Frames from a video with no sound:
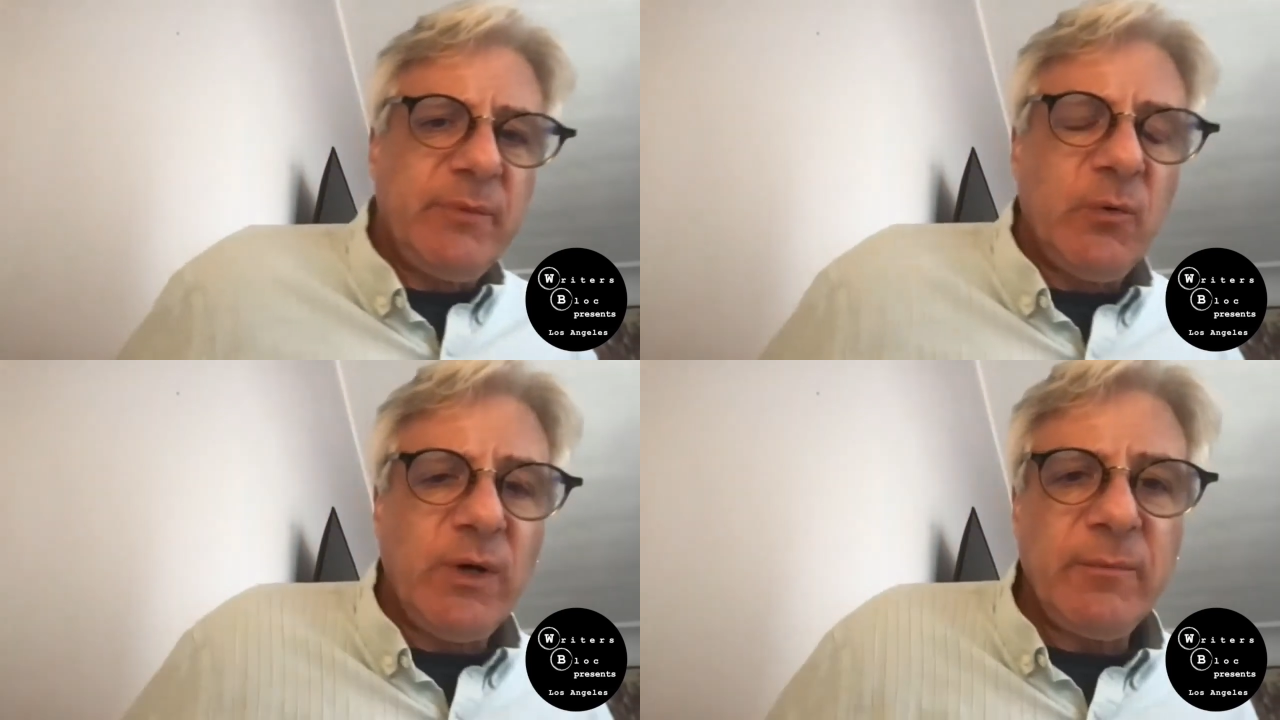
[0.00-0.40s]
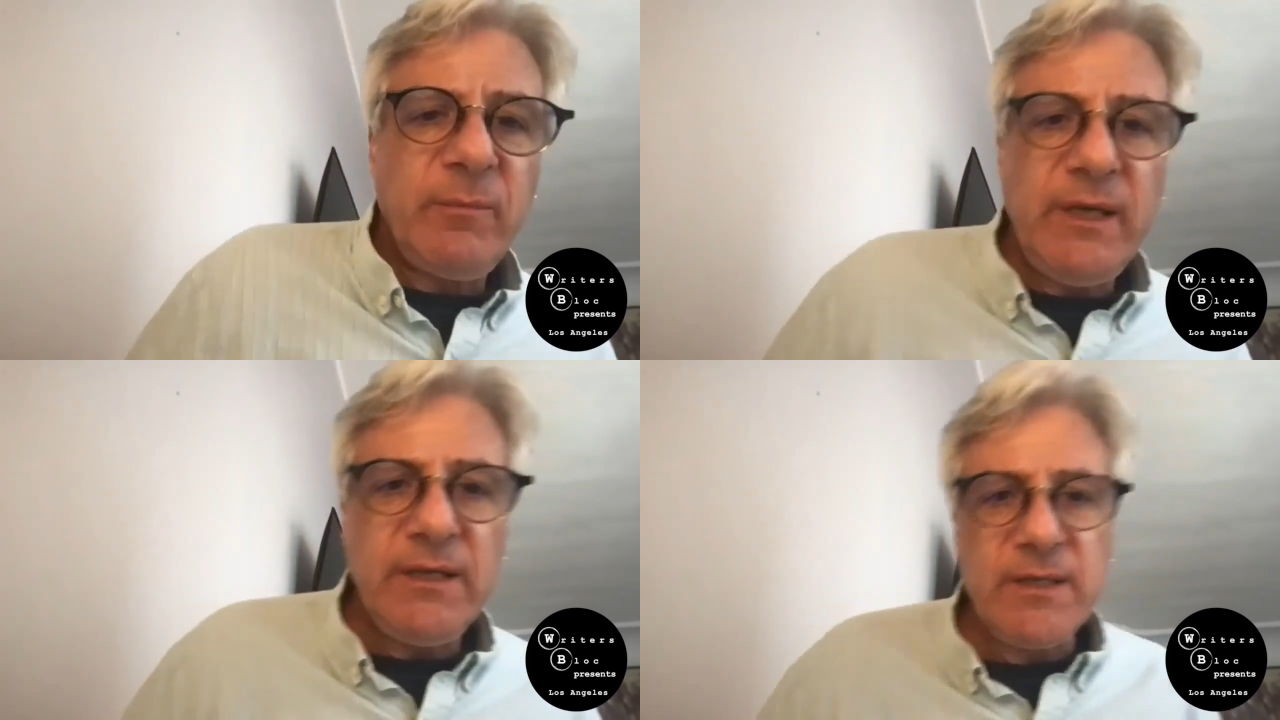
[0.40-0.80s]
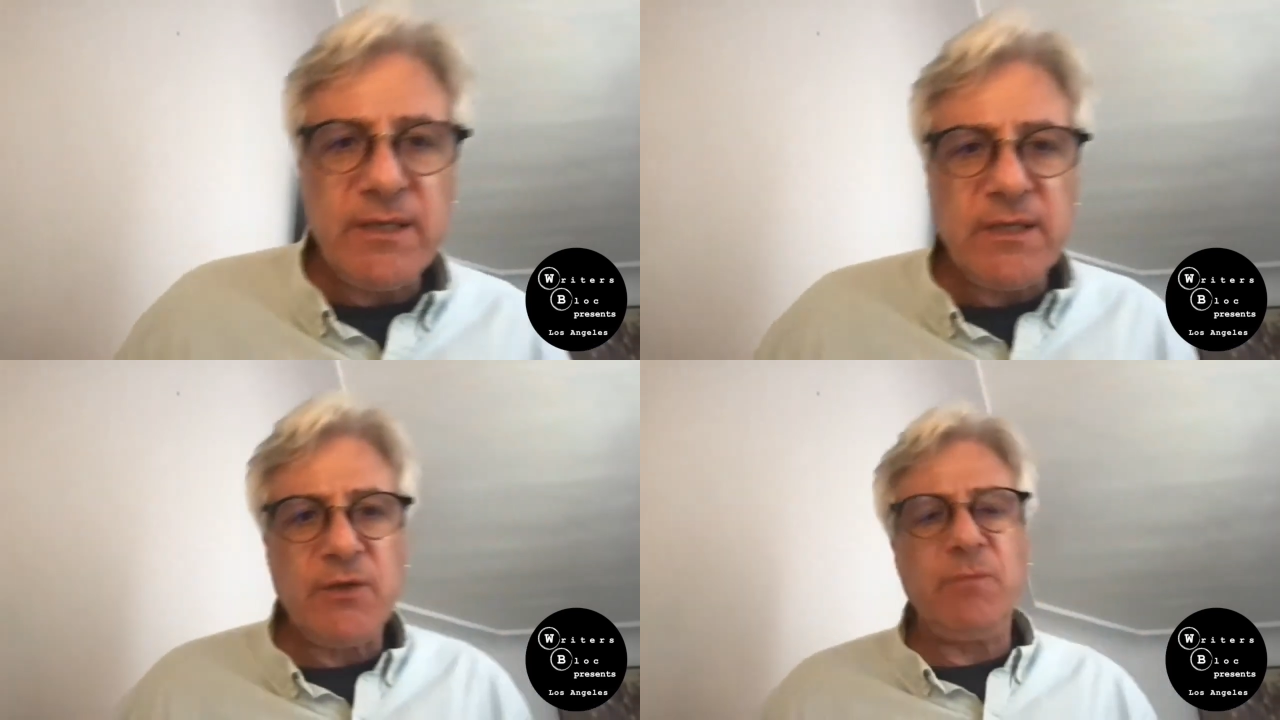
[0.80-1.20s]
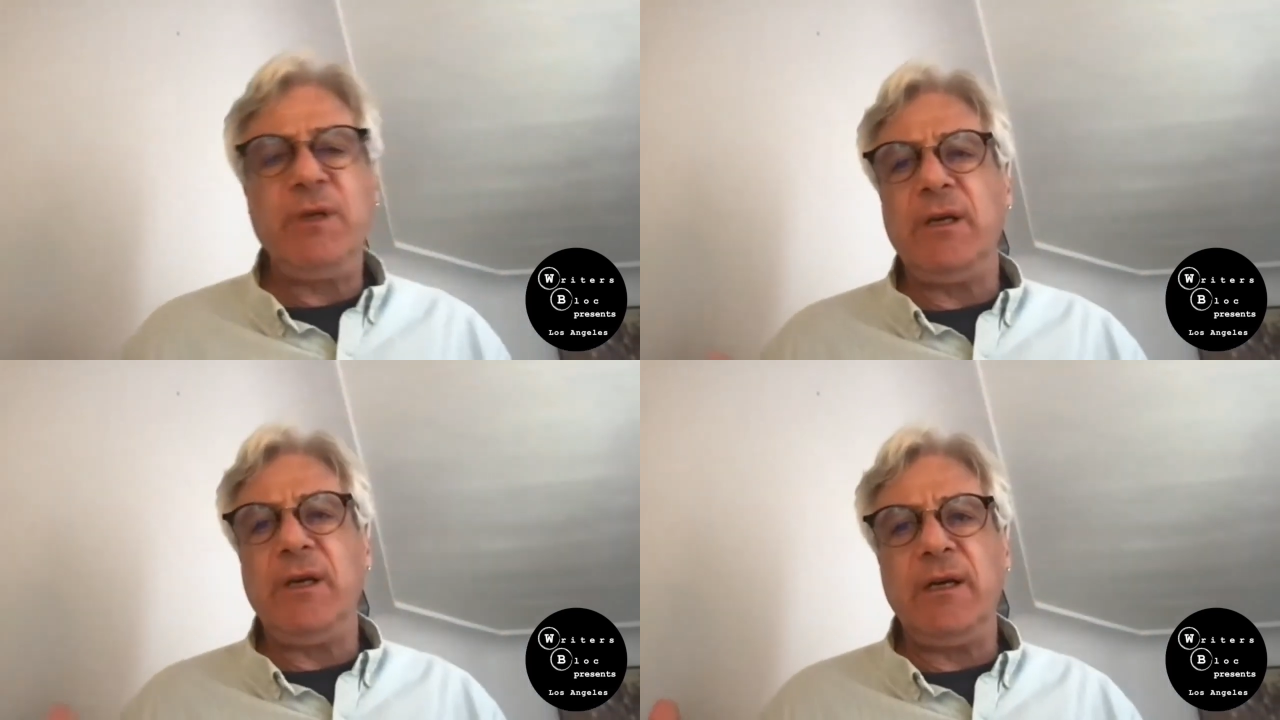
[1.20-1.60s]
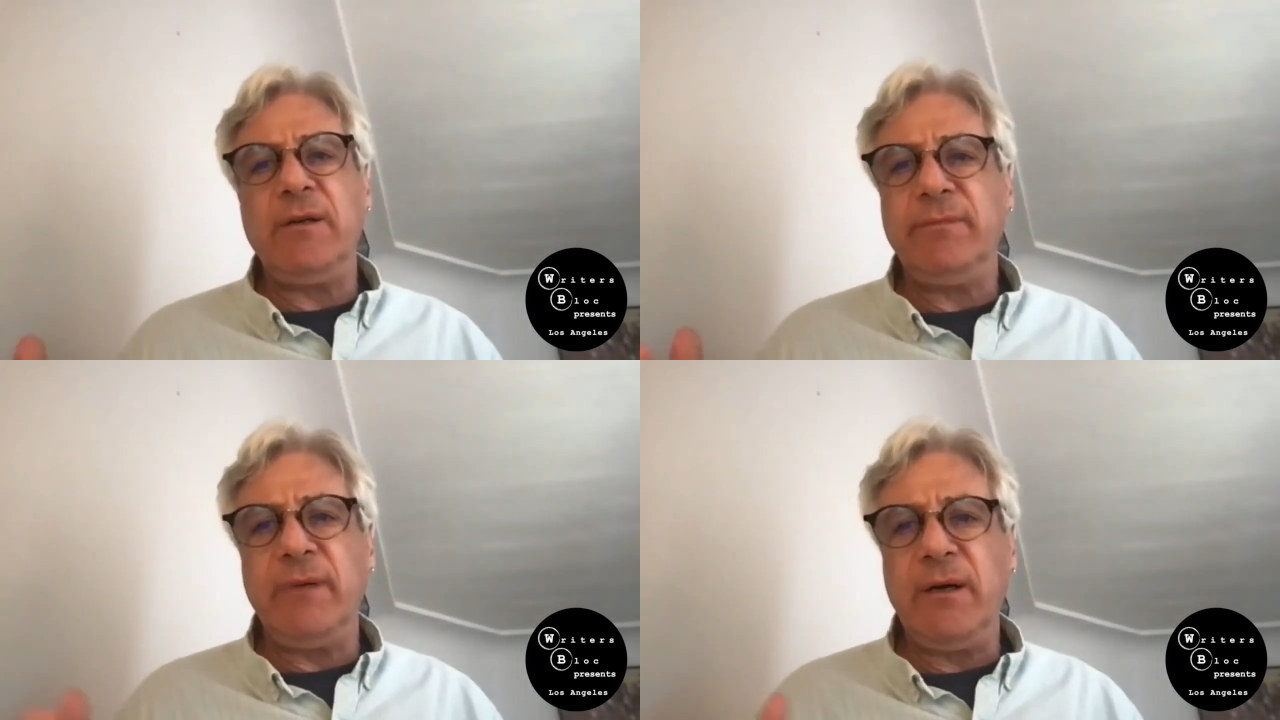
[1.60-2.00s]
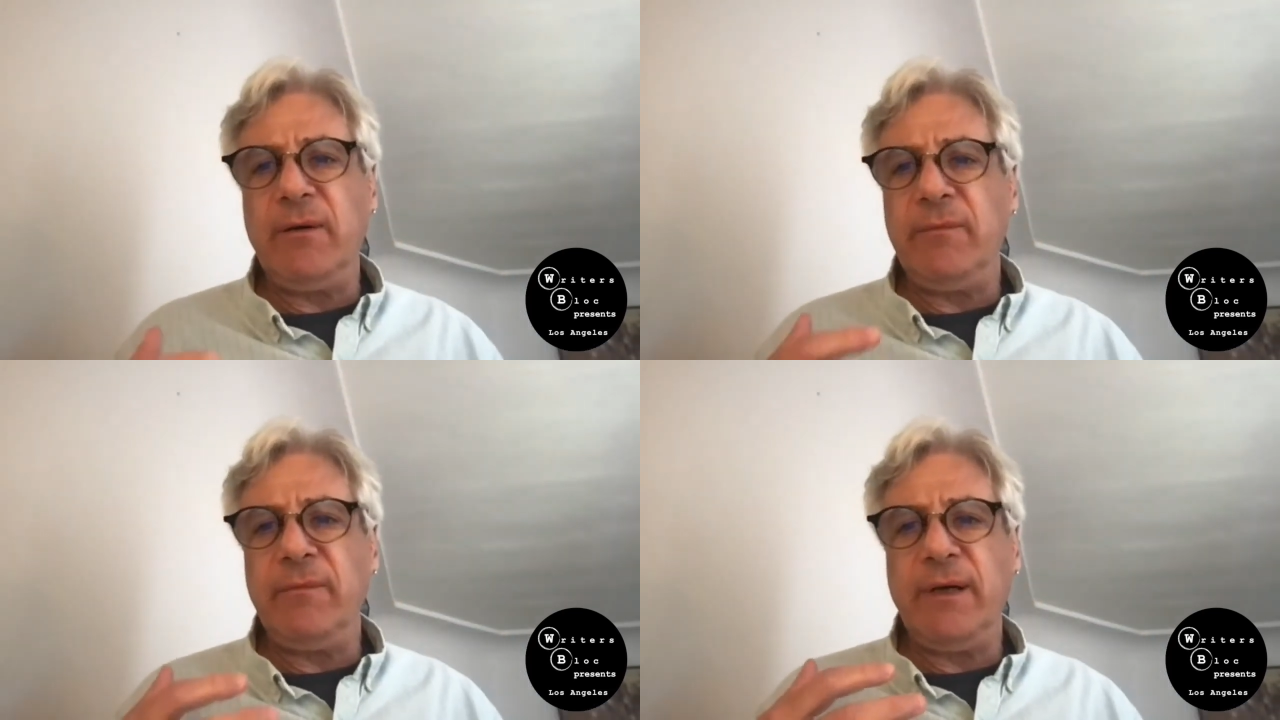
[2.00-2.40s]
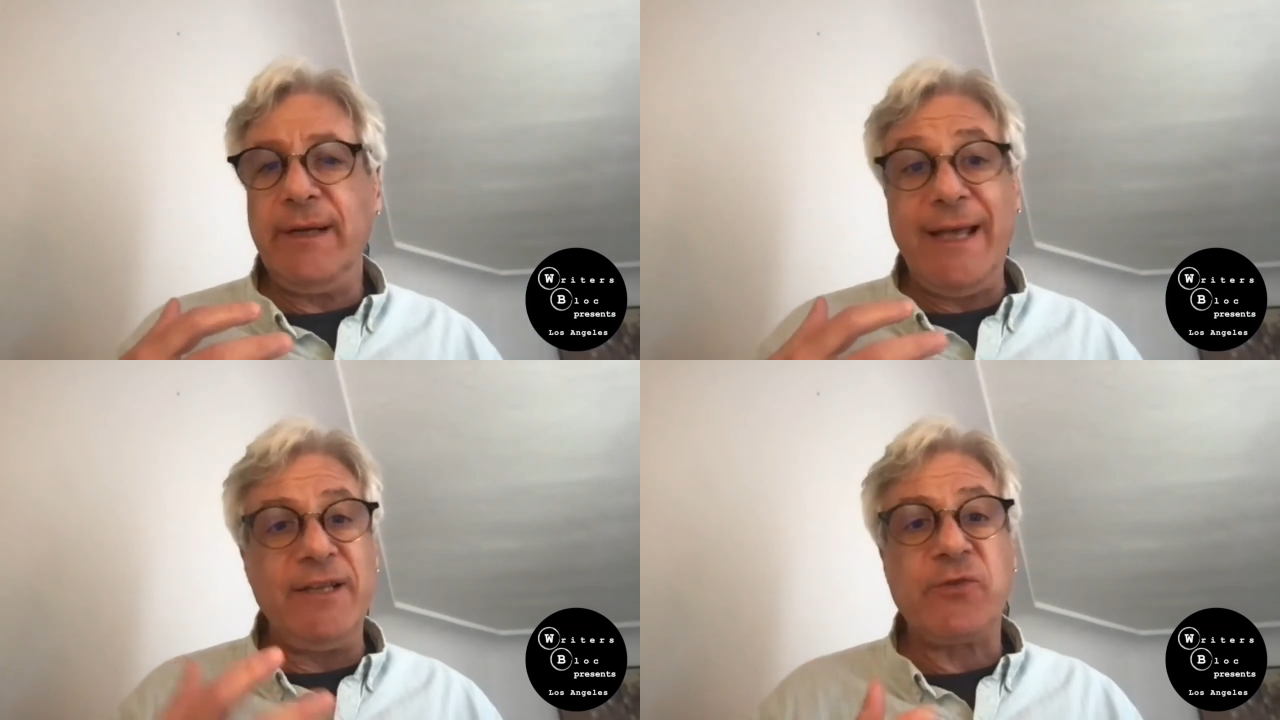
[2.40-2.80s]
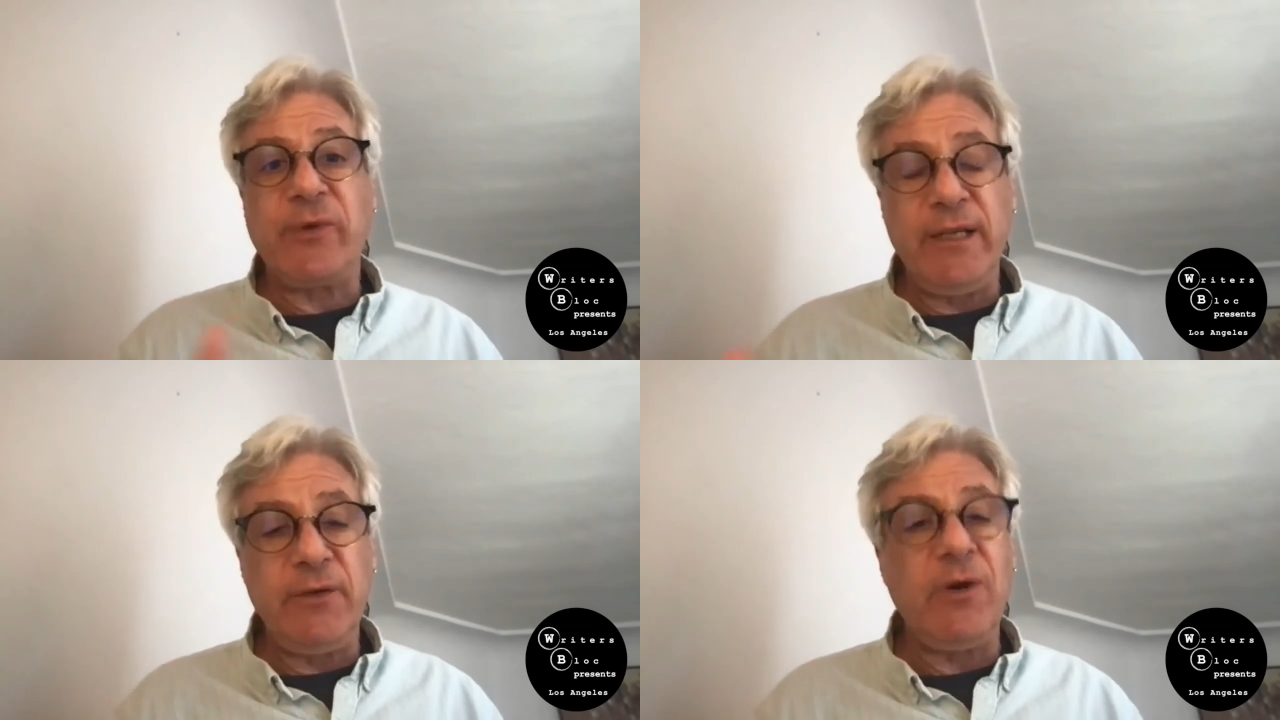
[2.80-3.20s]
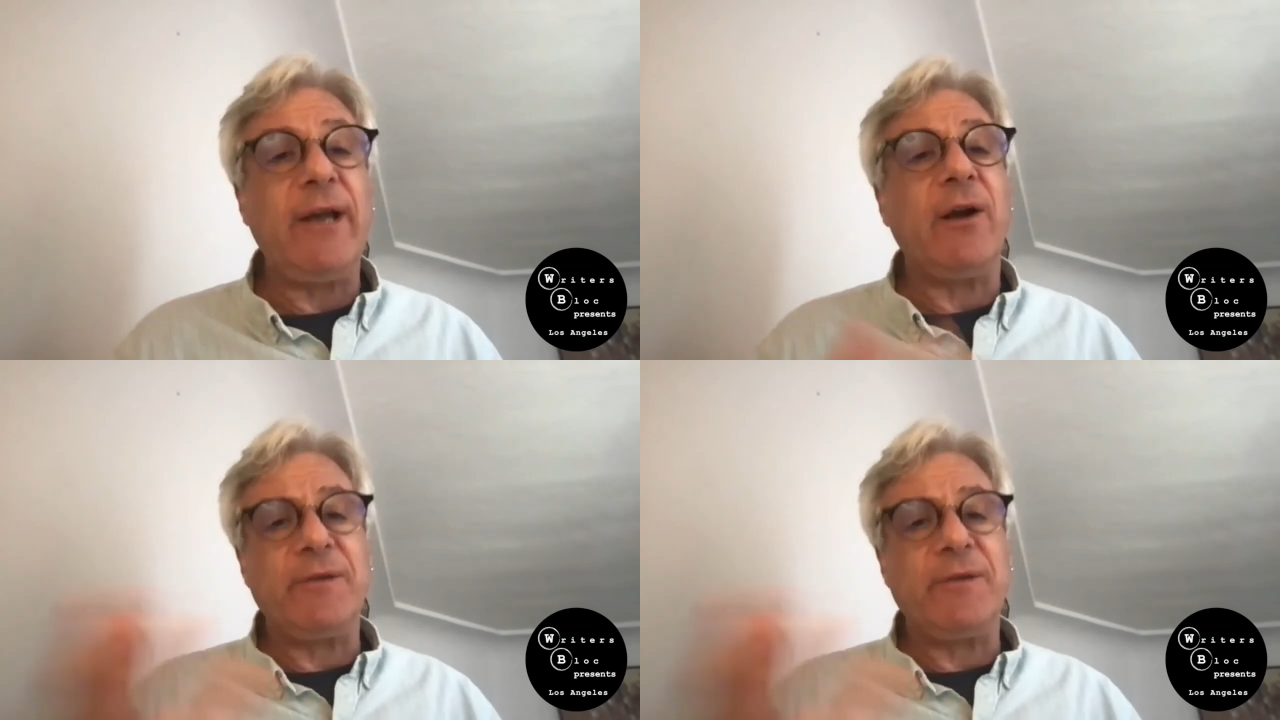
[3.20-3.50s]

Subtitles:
but what it means to be an Israeli writer.